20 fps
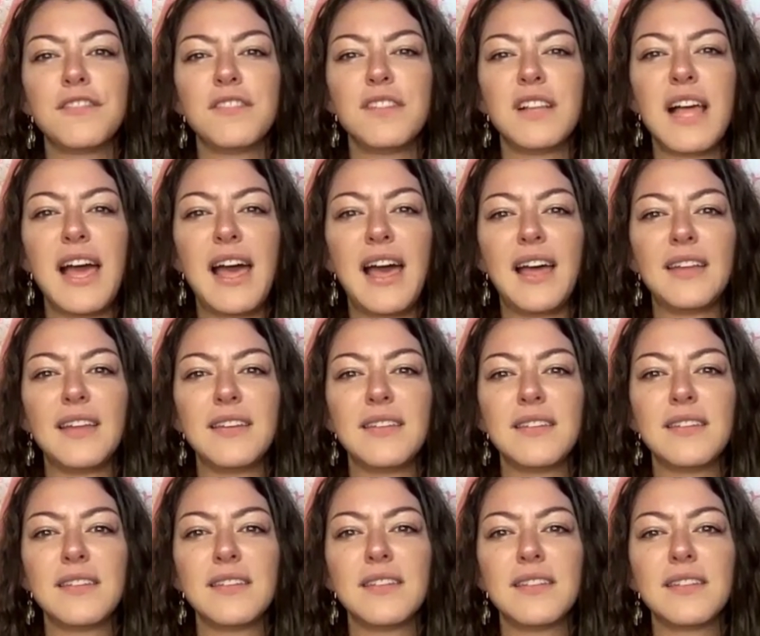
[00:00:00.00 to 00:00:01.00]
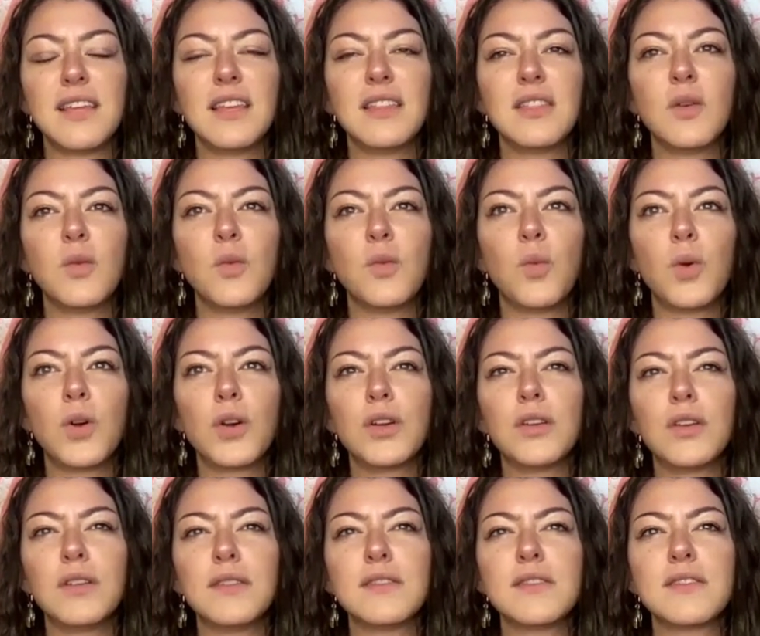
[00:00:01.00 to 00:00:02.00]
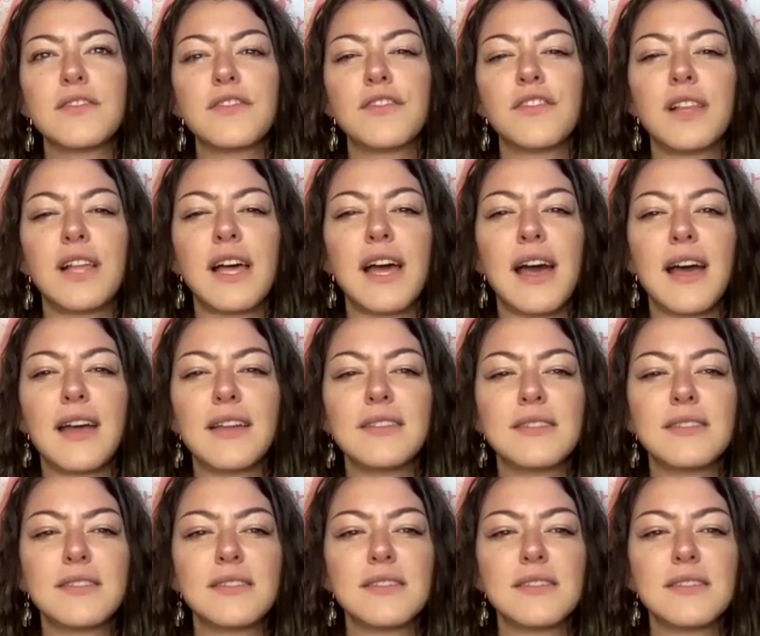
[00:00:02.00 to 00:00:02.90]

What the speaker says: flat, like the world's flat.